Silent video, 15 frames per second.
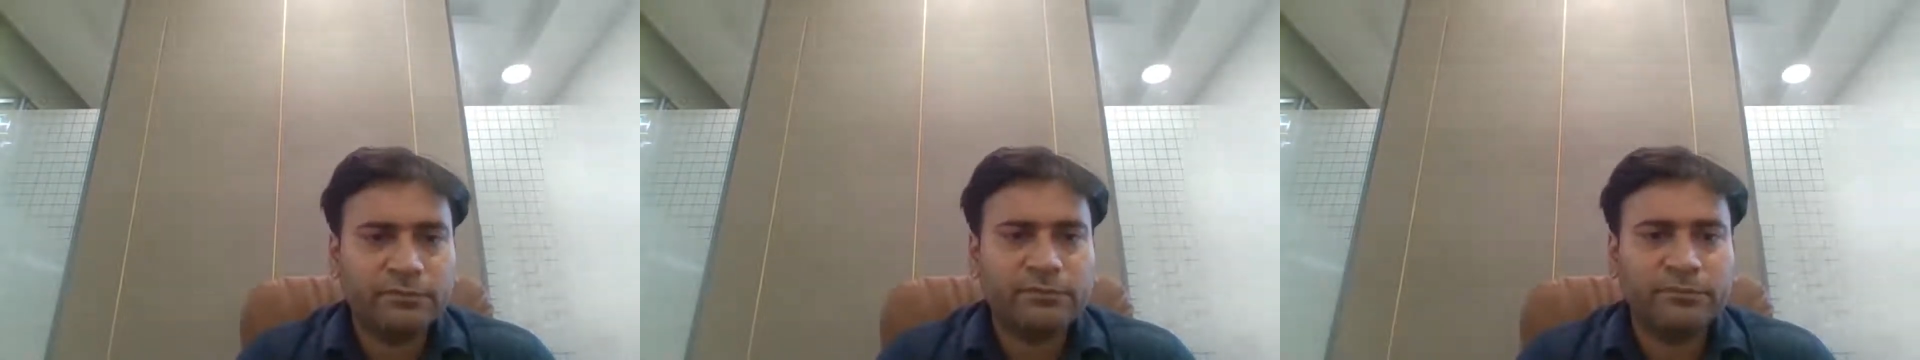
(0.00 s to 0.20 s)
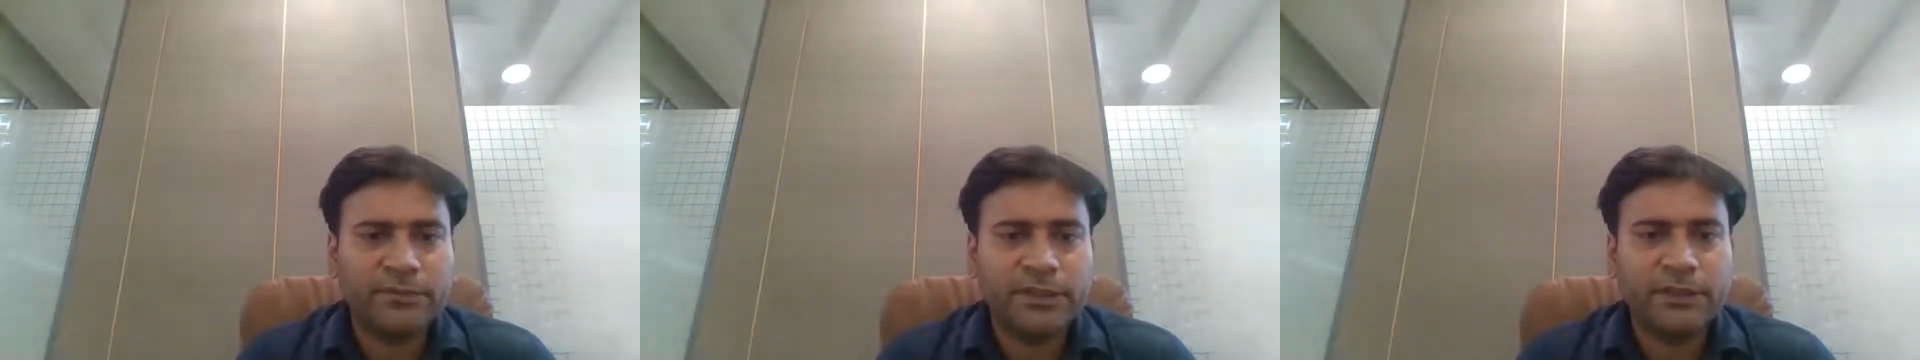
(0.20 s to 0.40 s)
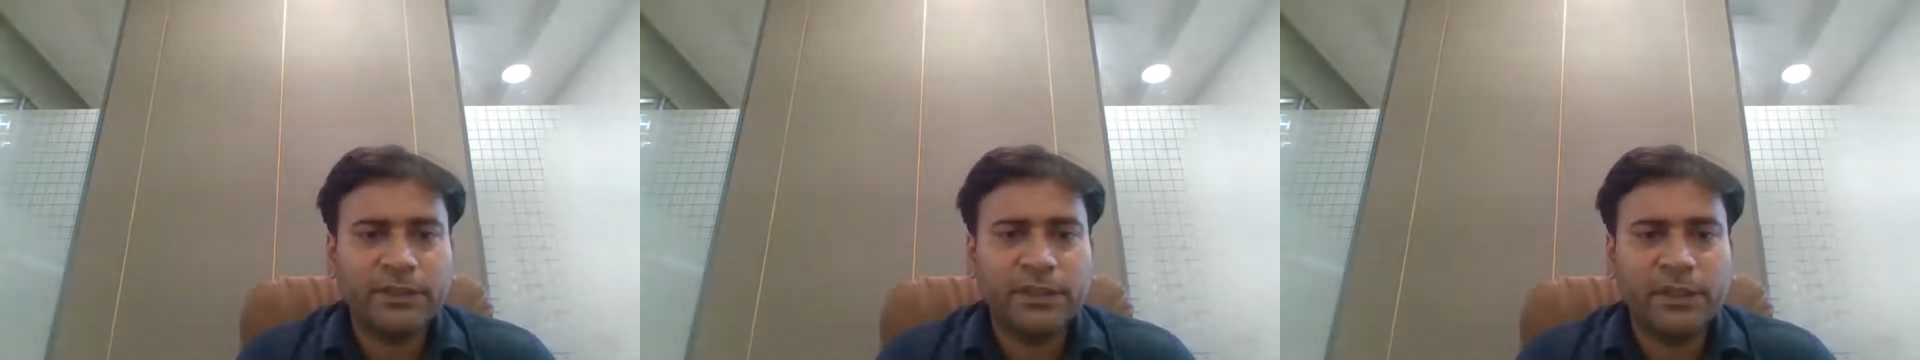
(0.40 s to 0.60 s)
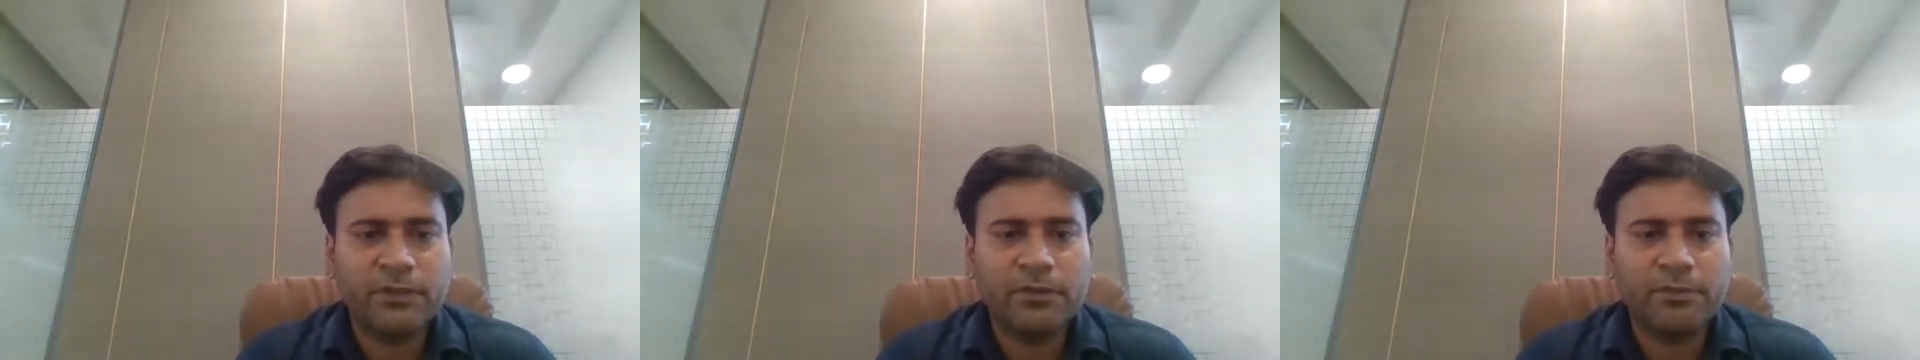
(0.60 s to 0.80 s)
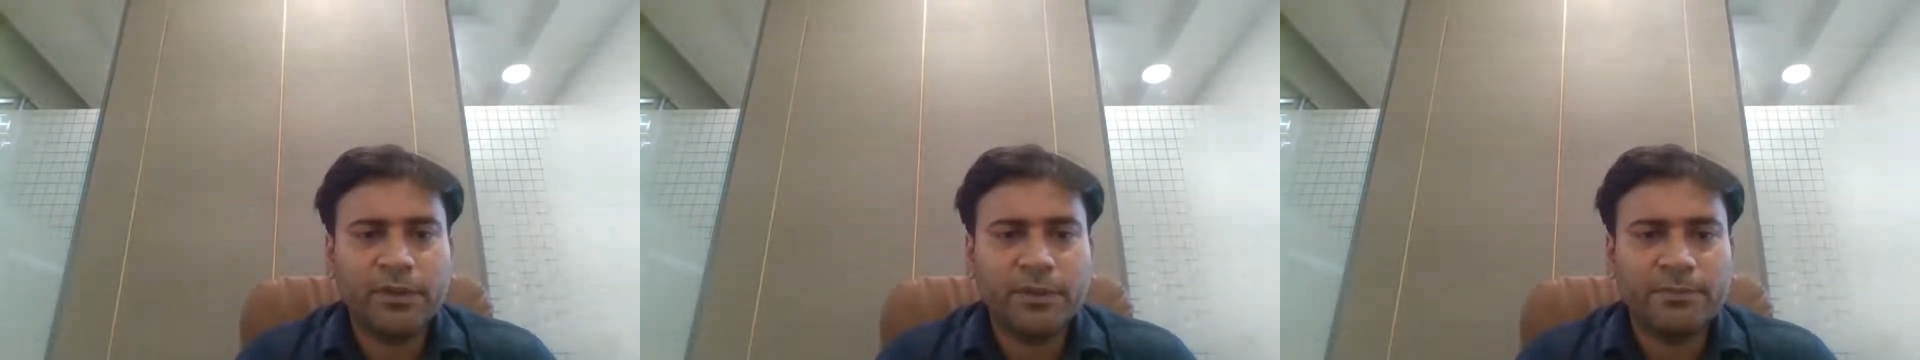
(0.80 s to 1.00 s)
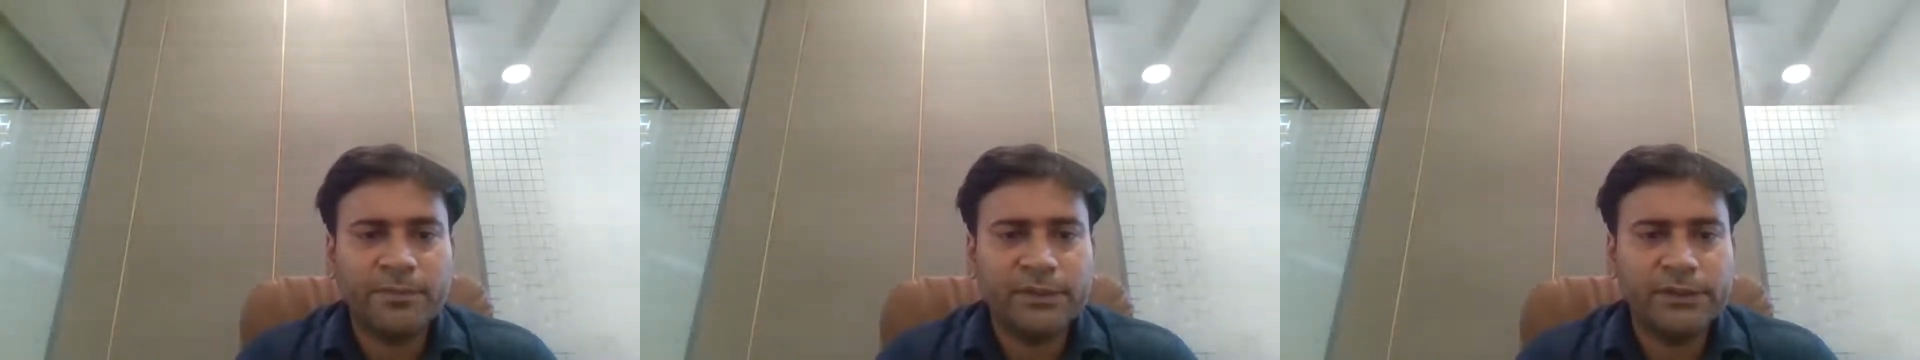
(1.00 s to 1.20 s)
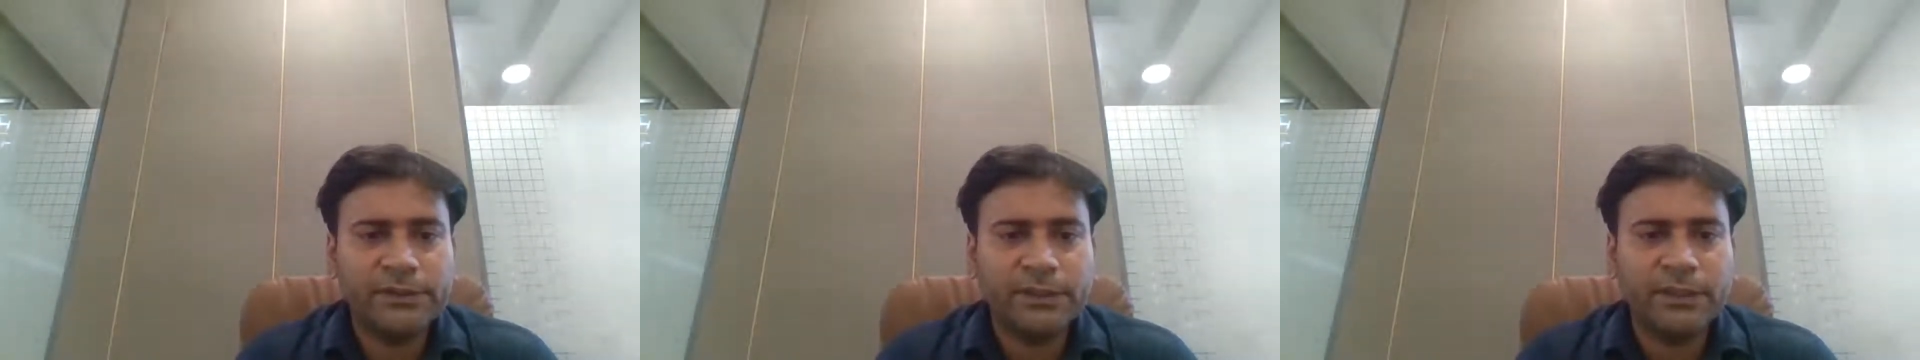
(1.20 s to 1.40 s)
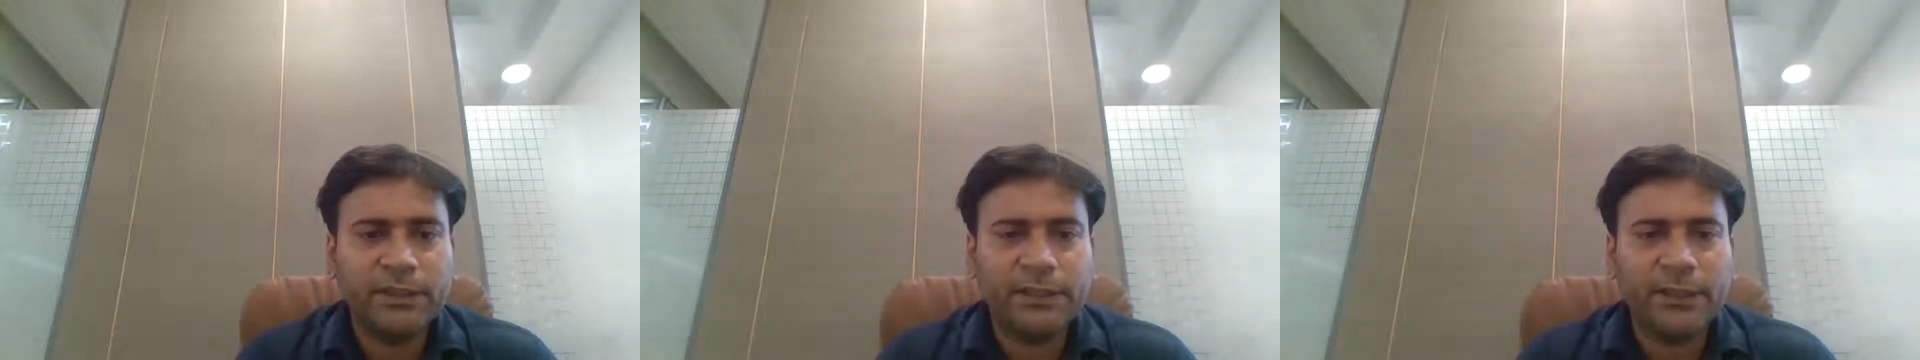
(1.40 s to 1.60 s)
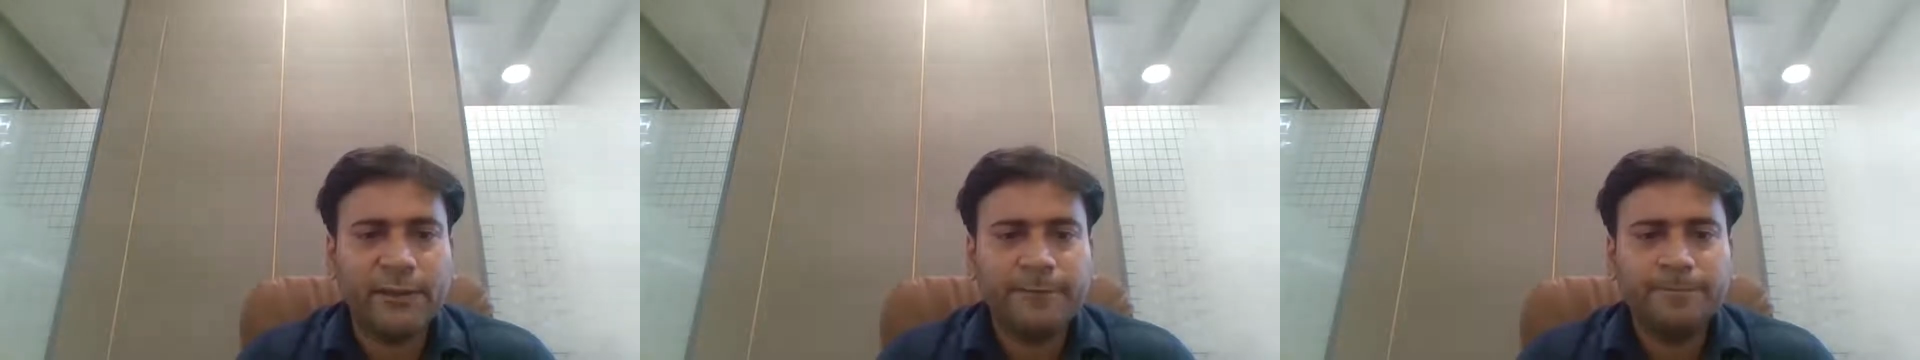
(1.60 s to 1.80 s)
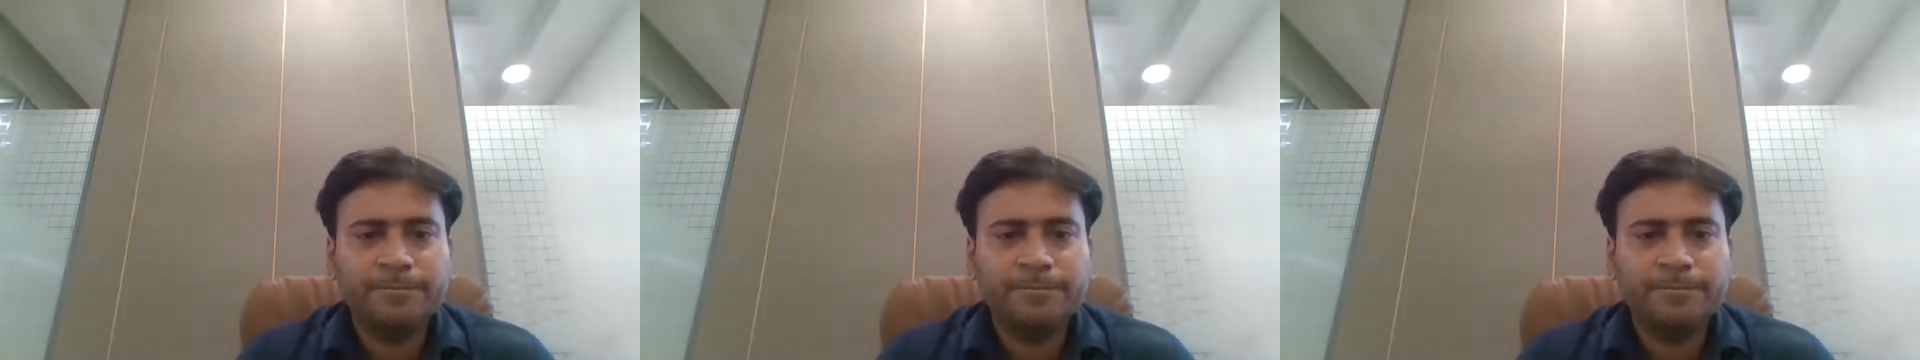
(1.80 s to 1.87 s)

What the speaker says: major telecom companies in India.